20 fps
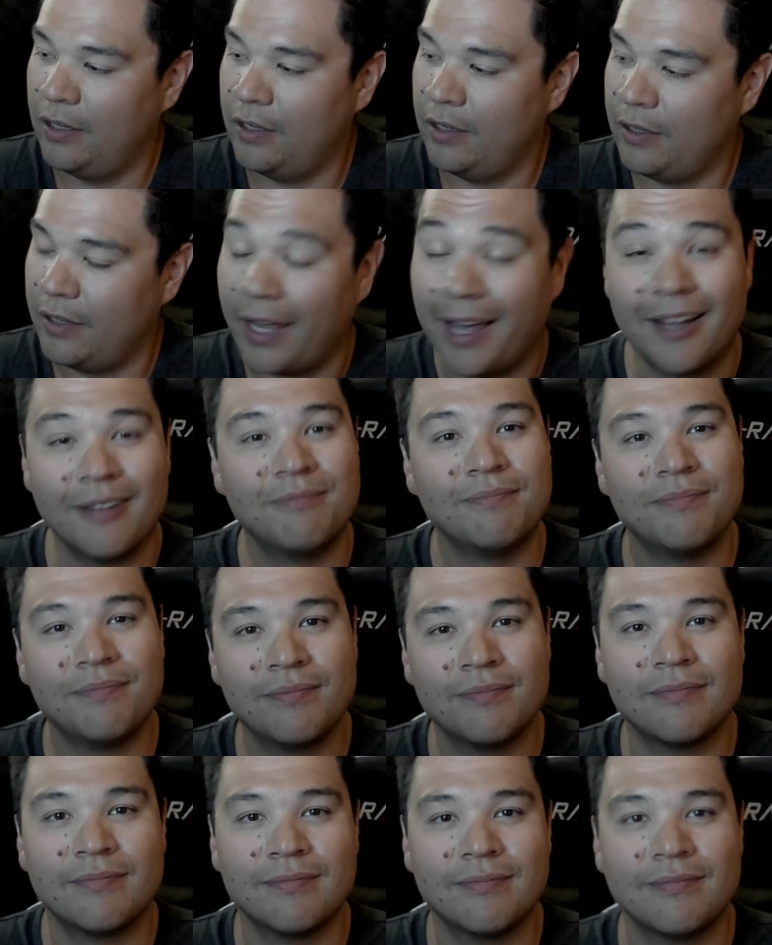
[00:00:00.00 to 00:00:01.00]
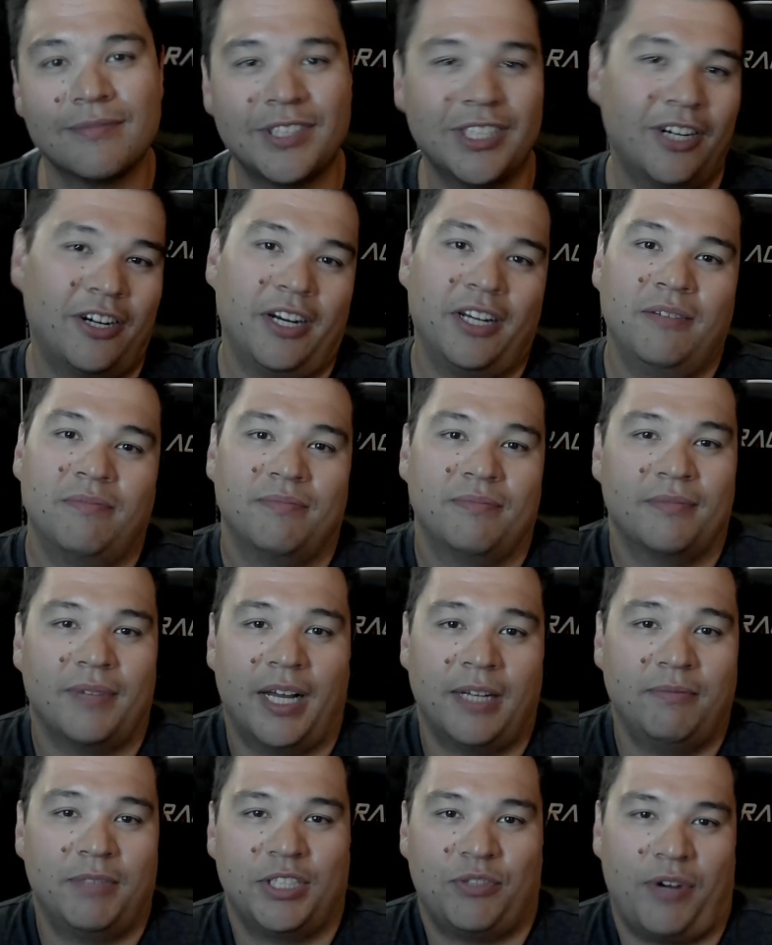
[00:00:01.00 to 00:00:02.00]
yeah. Sorry,
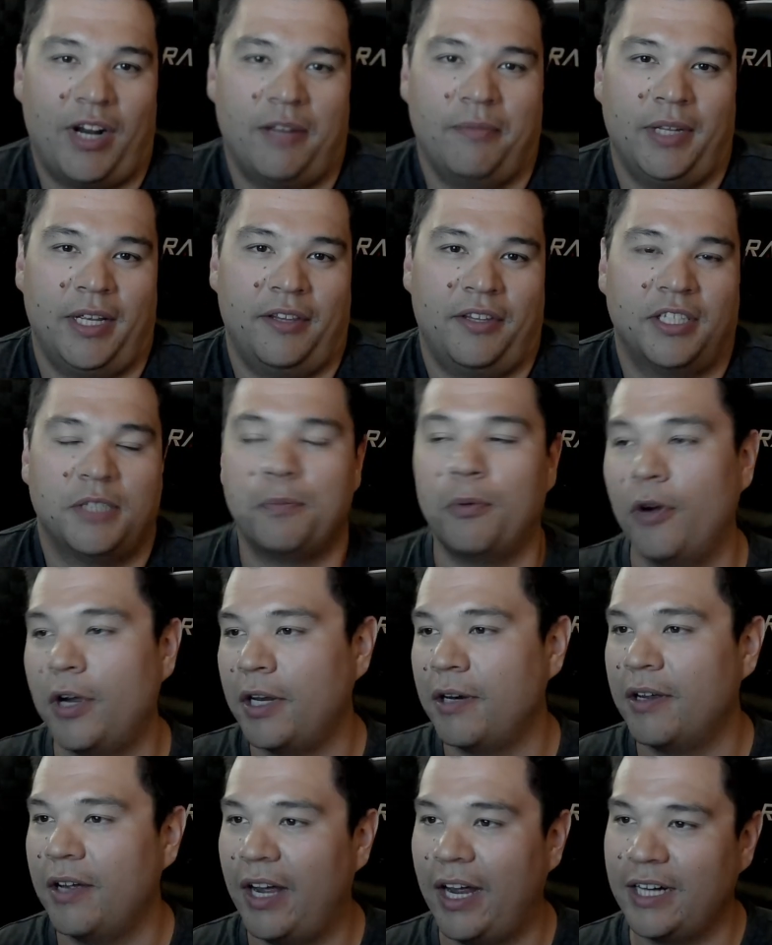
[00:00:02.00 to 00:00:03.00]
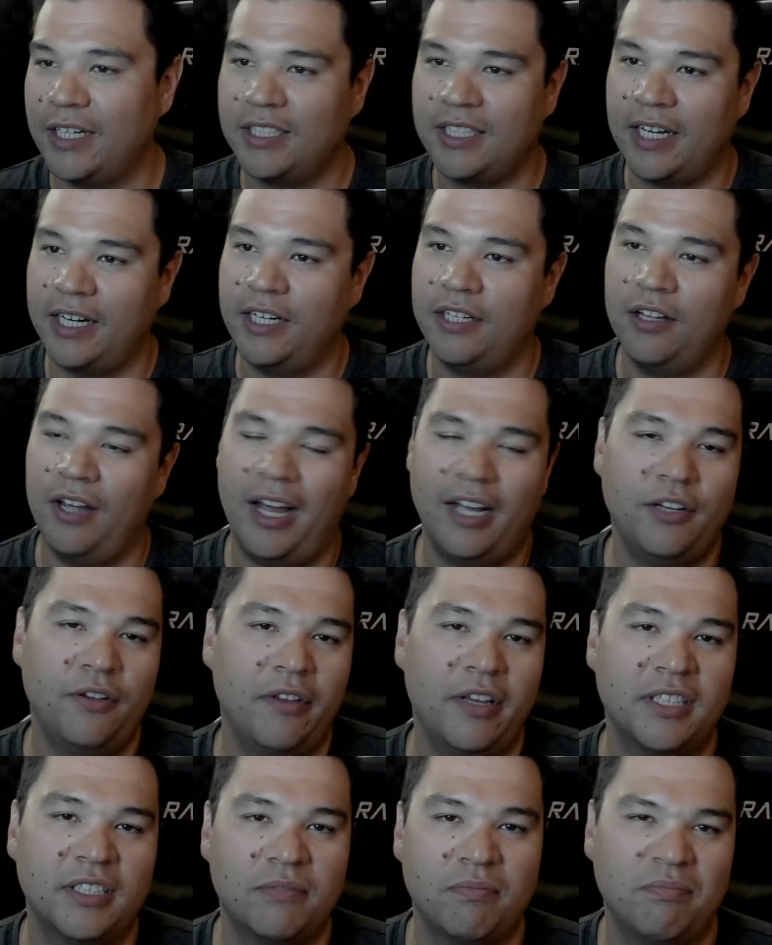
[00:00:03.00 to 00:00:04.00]
I'm just rambling at this point. I do
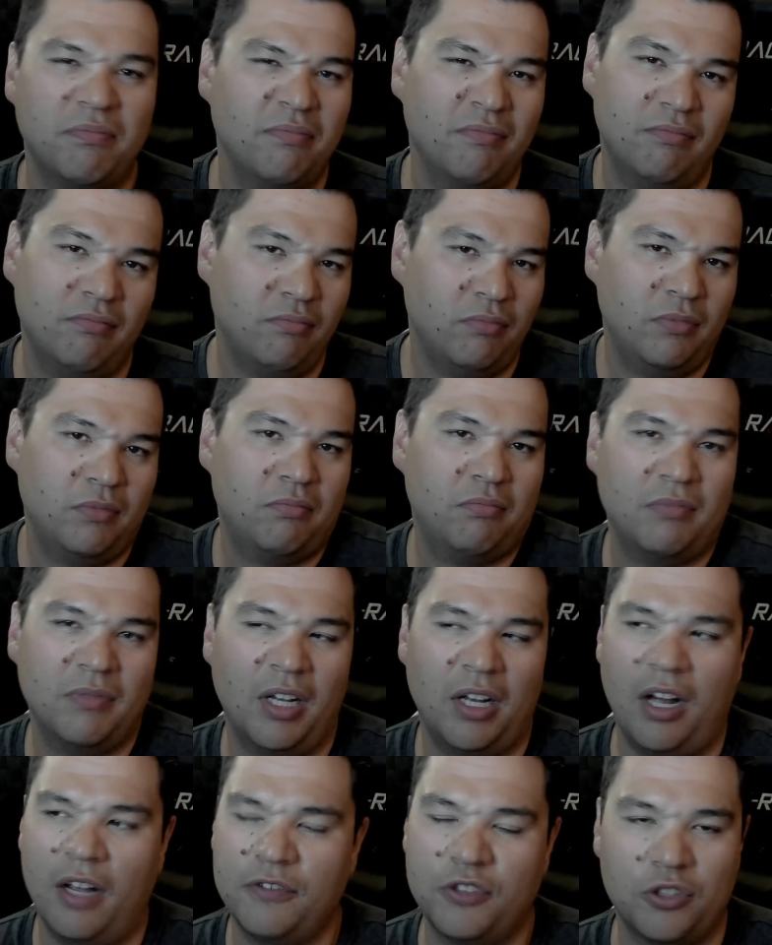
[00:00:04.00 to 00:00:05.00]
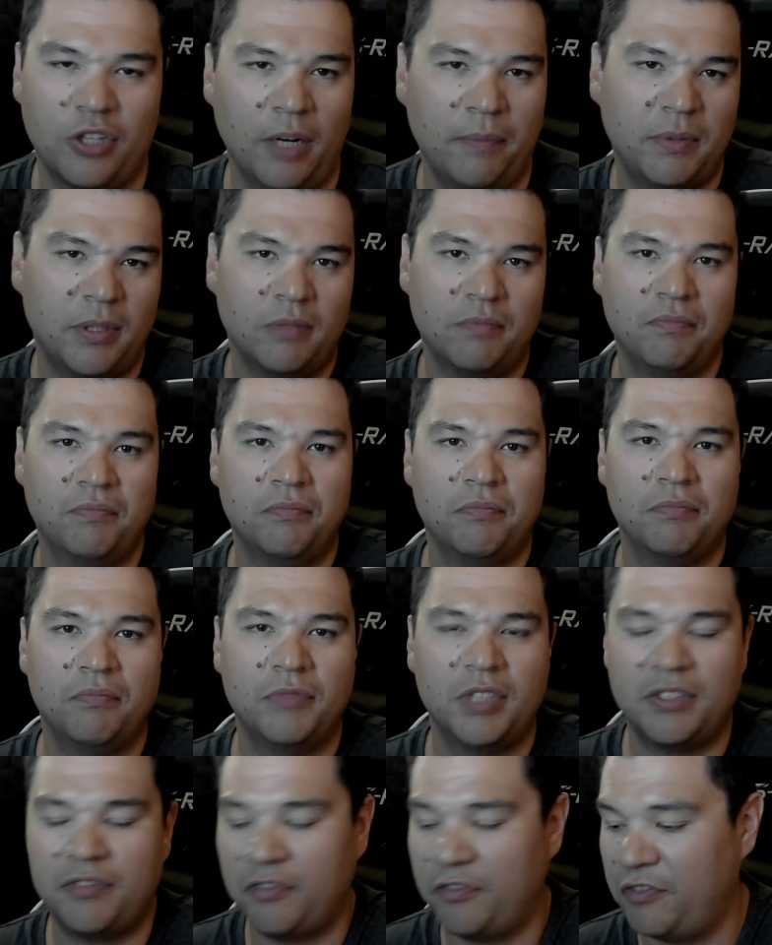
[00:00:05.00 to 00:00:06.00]
this off script.
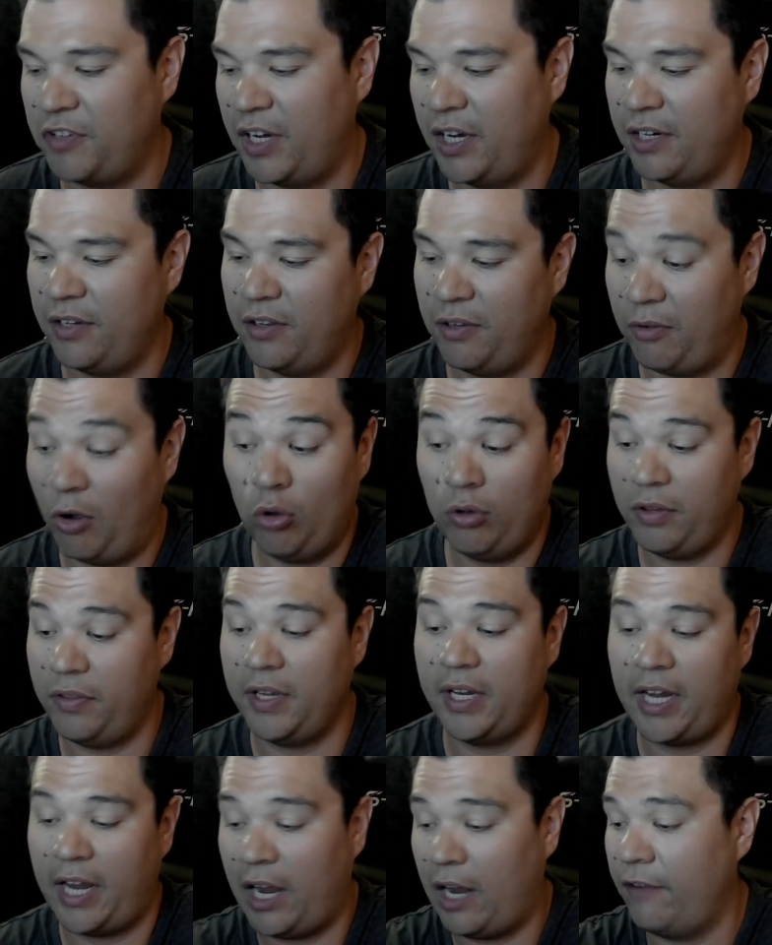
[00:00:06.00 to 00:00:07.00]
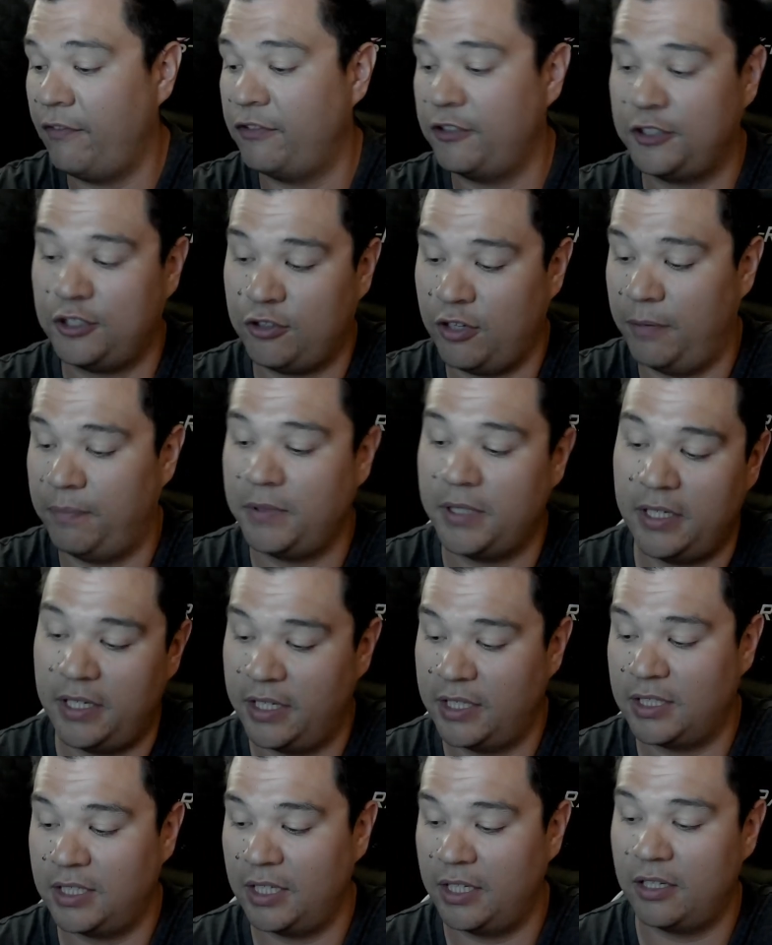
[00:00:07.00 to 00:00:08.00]
just for fun. The only thing I have scripted
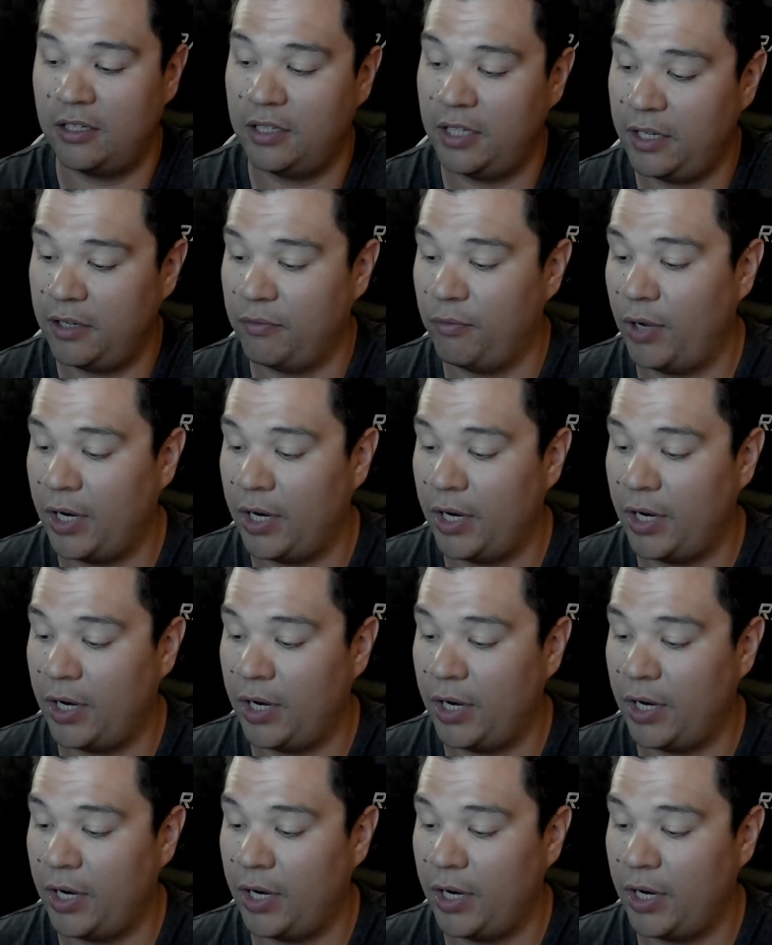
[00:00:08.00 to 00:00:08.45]
is literally what